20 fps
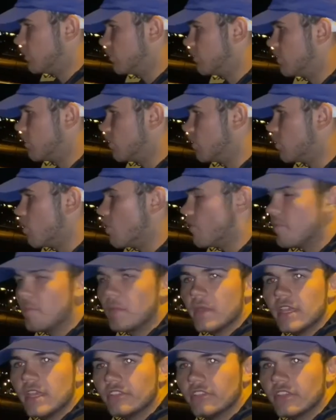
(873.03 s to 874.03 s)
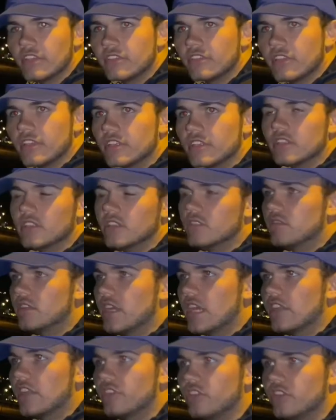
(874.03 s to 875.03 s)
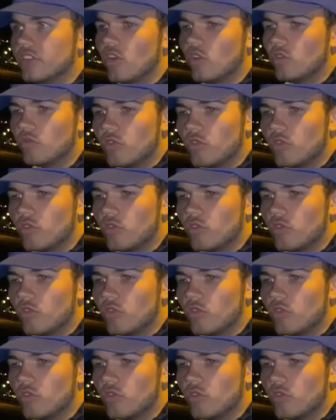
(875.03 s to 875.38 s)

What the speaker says: you know, go with basics like, you know, catching the odd